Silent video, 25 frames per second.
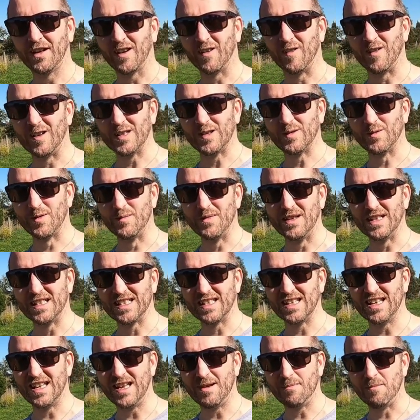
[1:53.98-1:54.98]
the guys from the
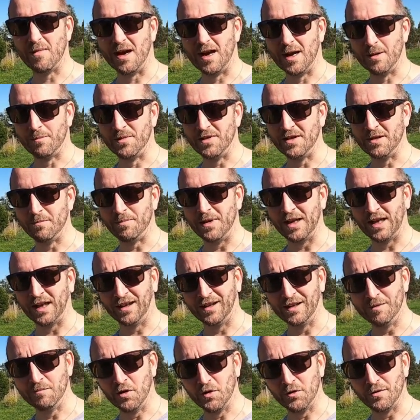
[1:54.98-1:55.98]
team up at the
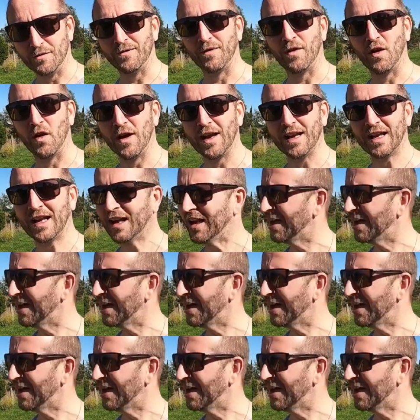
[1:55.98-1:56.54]
Bickley Model Flying